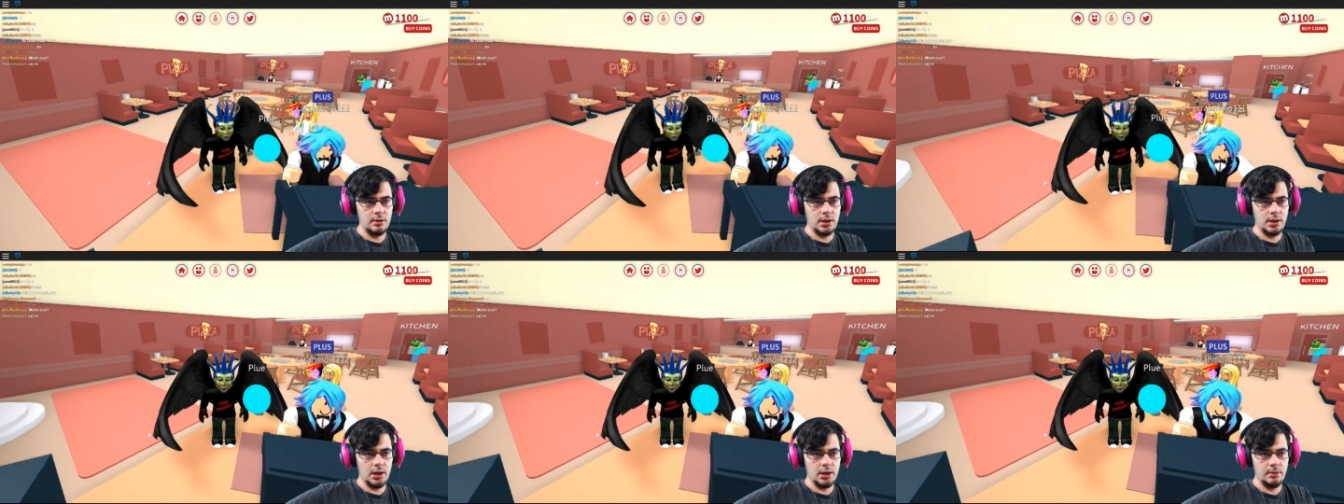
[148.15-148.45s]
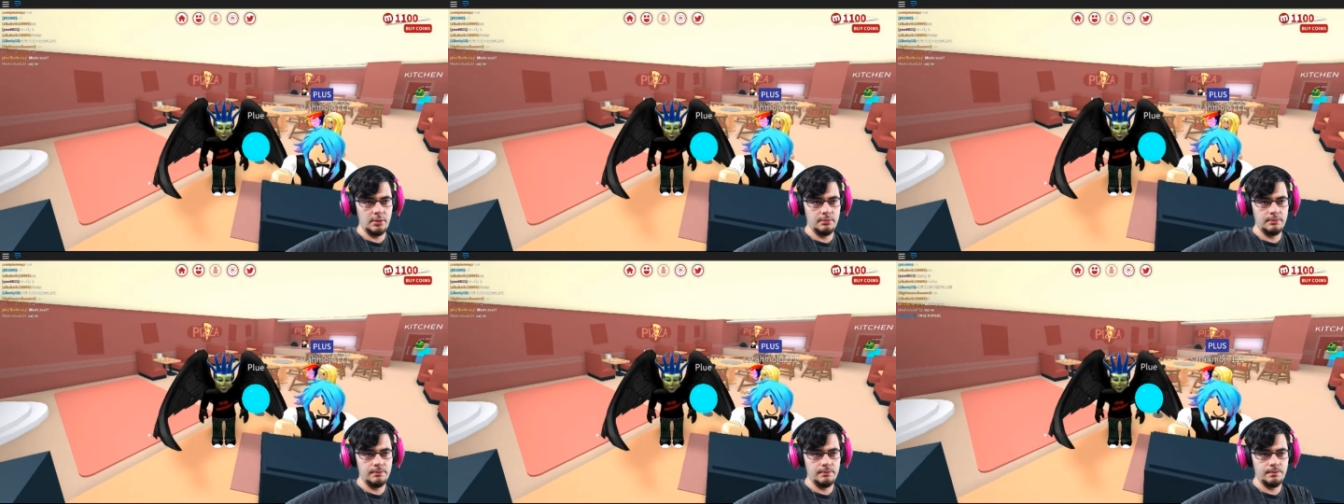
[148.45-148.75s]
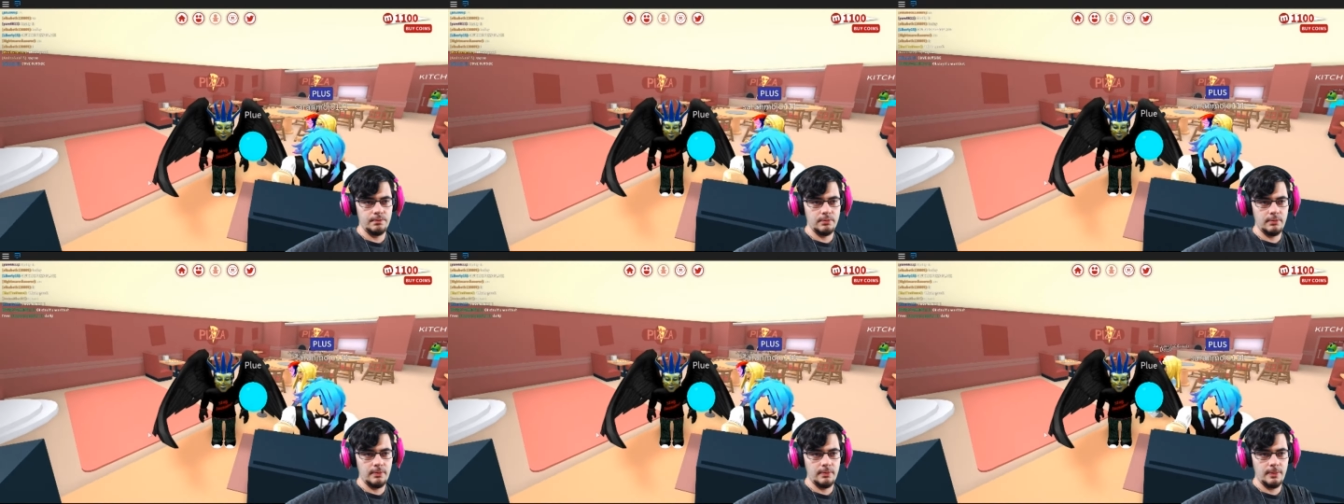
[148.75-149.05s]
Um,
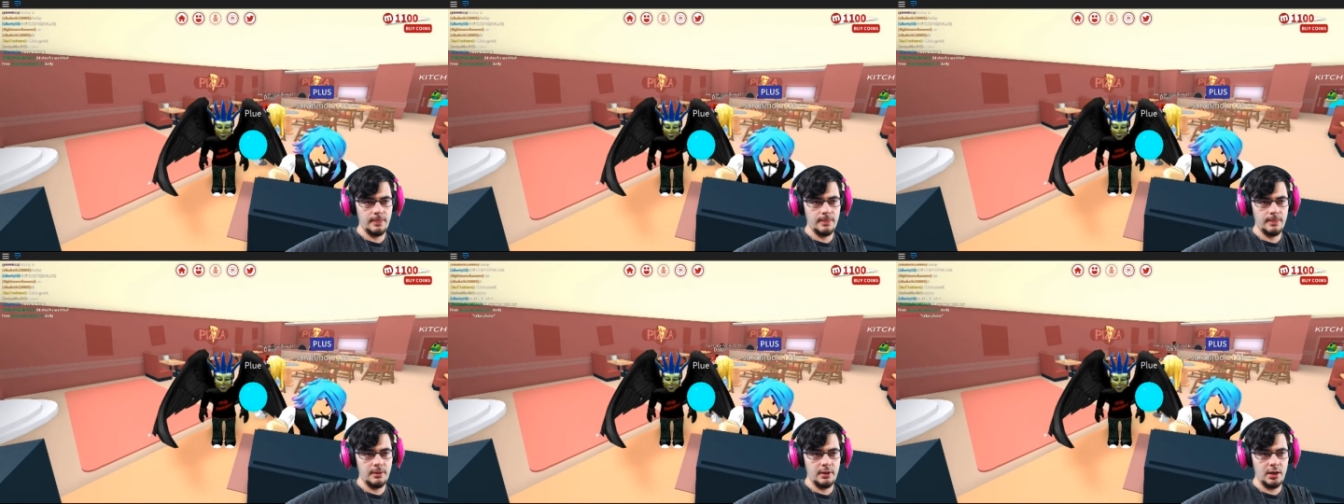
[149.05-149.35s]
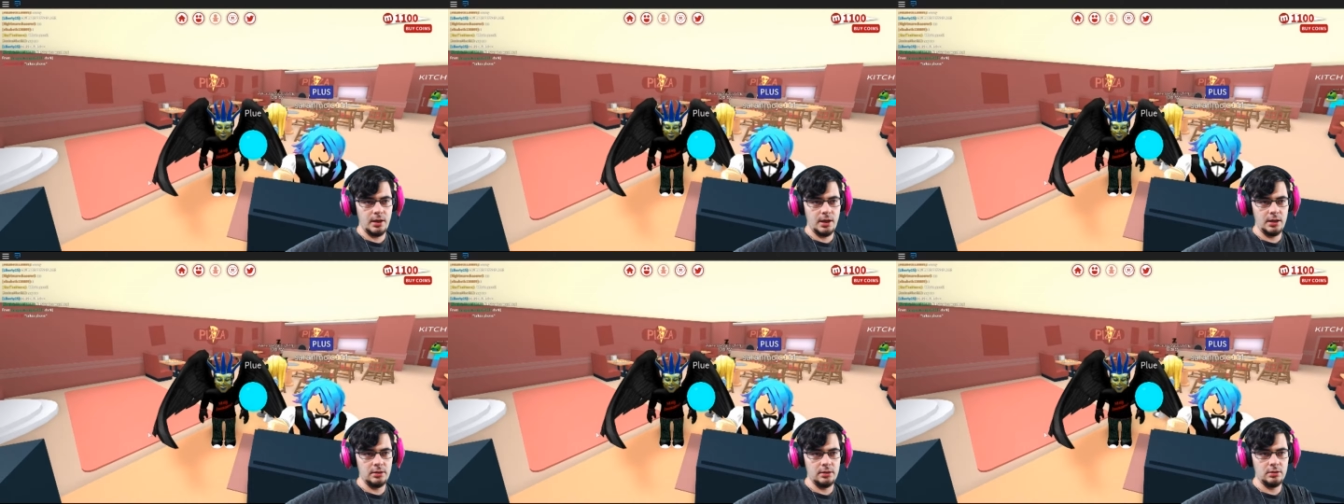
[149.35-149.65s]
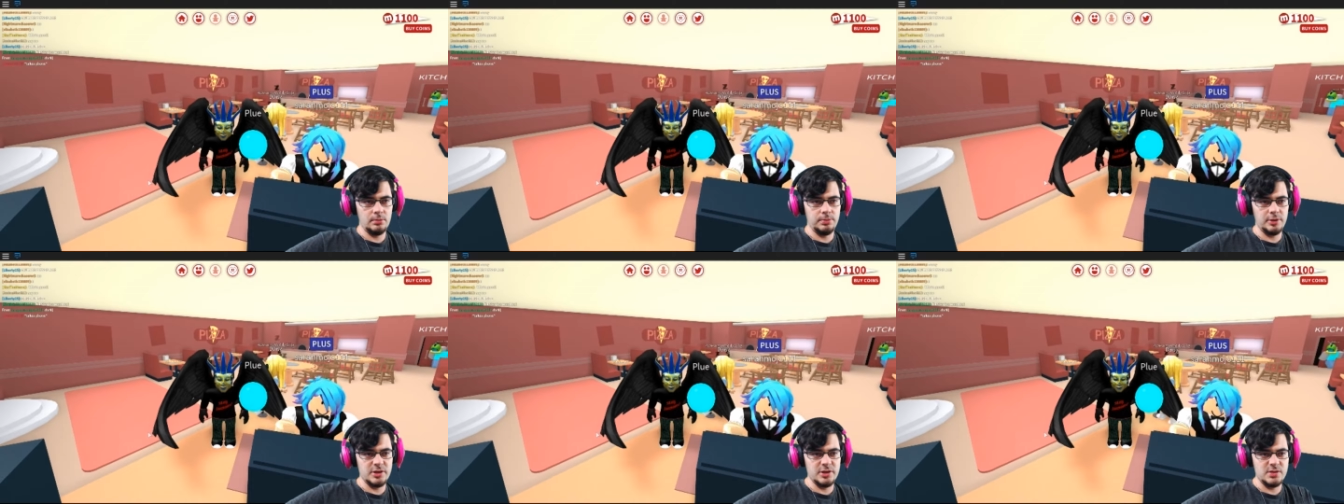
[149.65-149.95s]
hey, you're
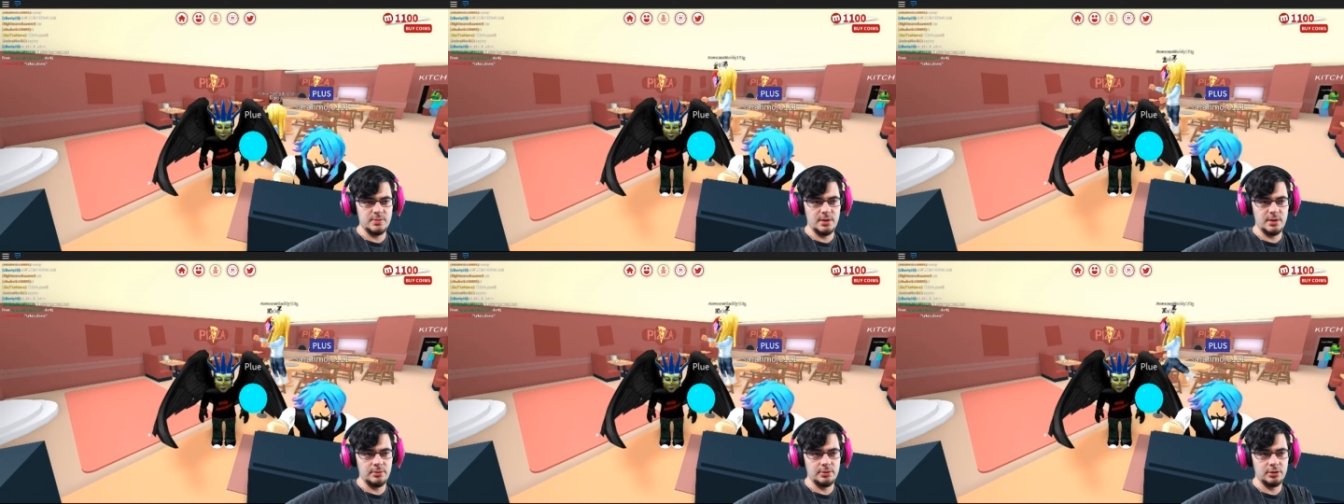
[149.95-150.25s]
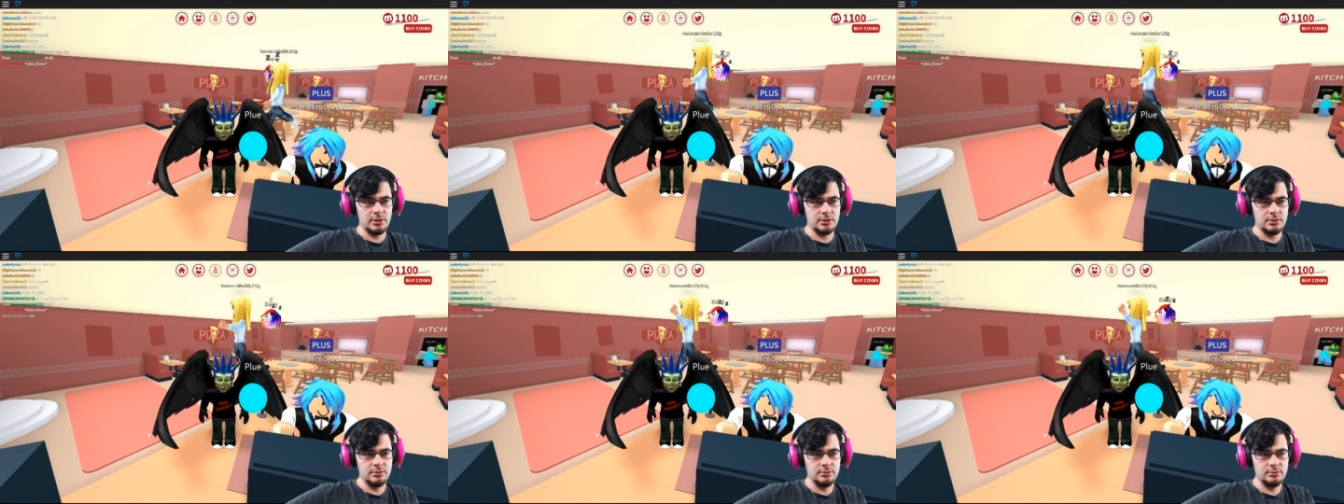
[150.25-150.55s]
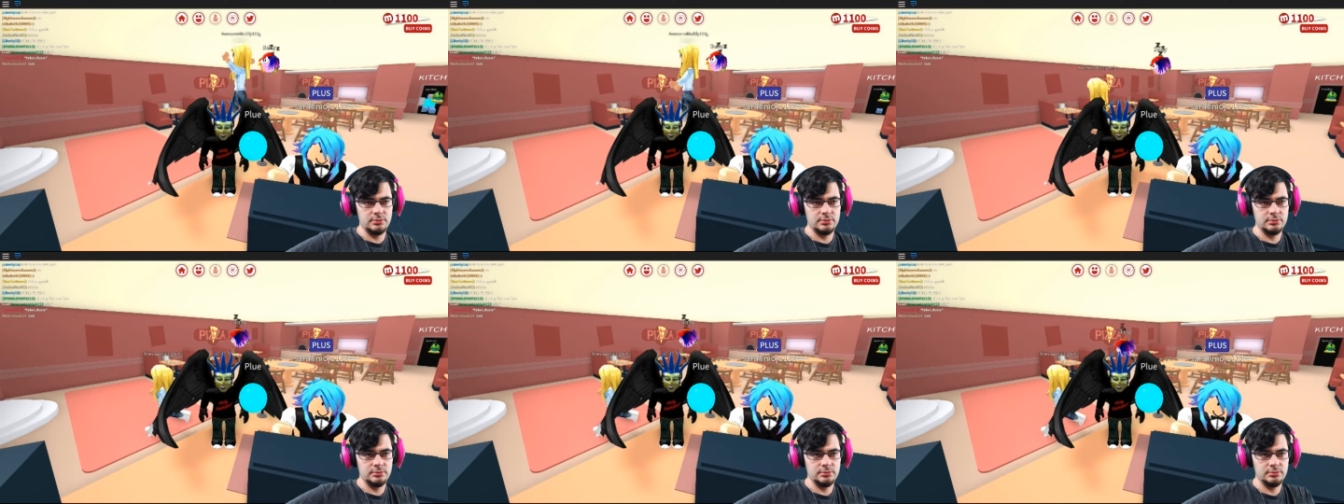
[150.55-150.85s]
a plus member,
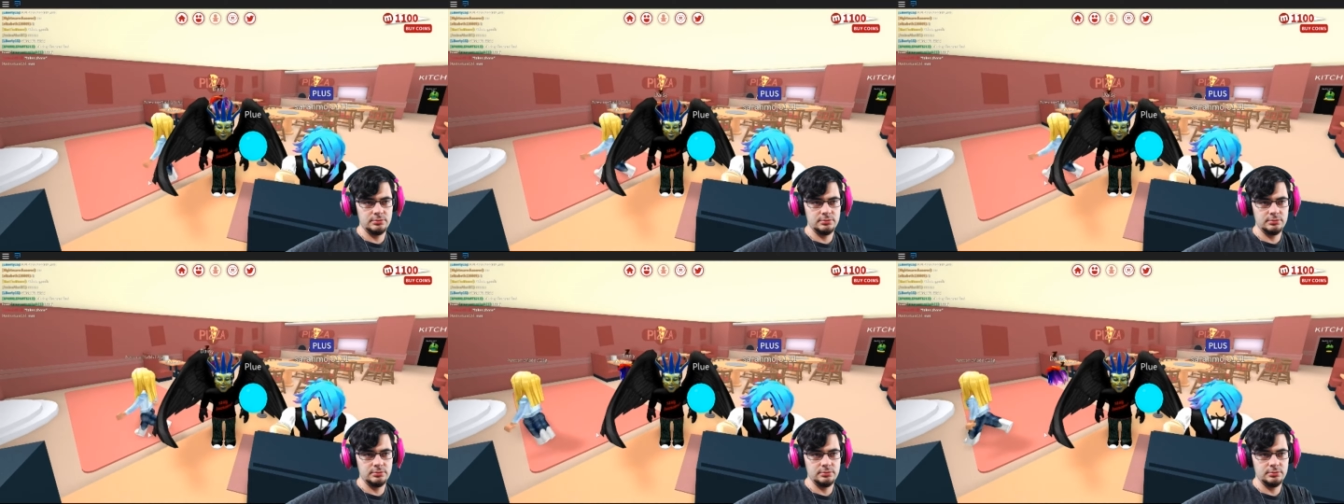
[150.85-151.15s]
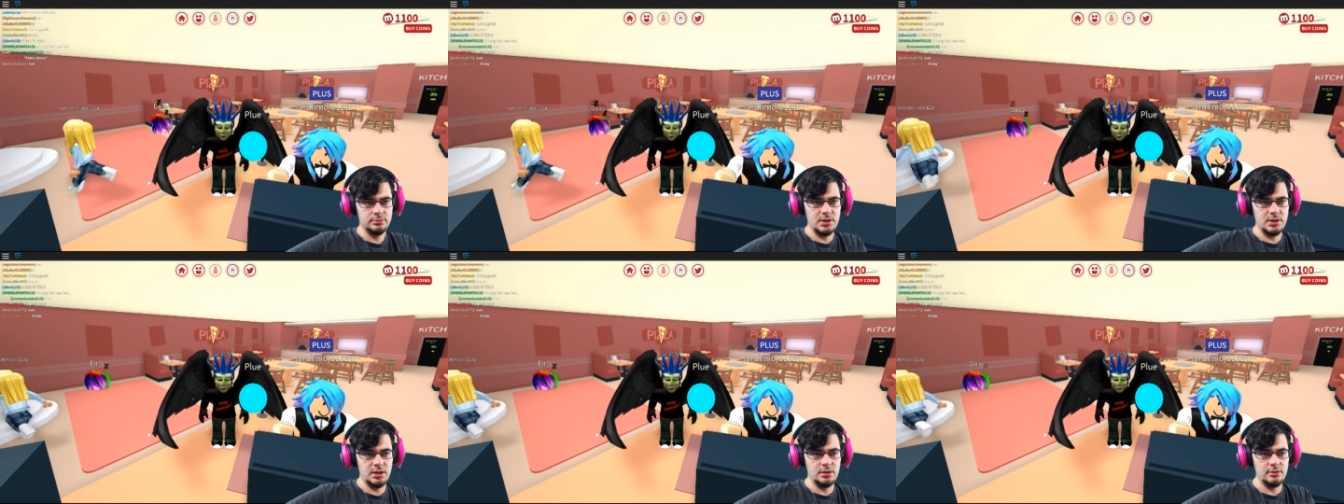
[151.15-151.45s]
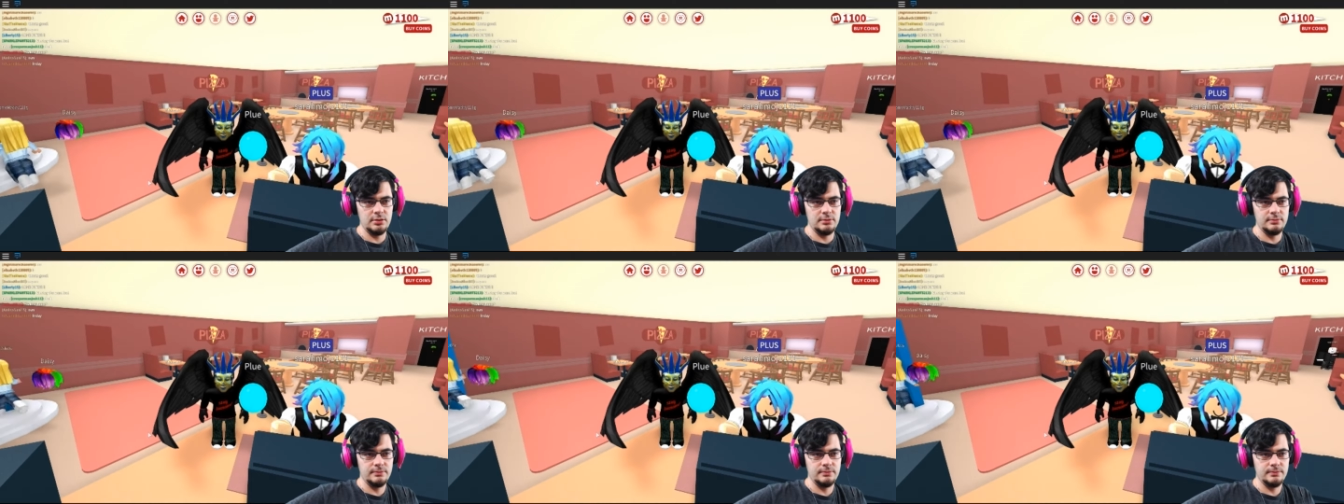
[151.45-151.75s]

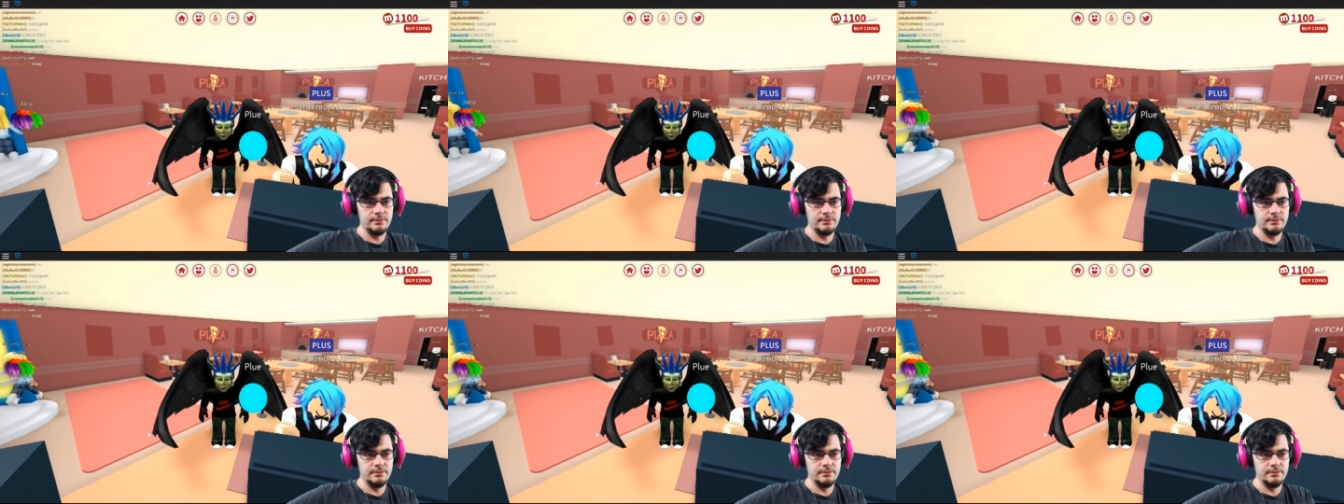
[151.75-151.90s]
dude.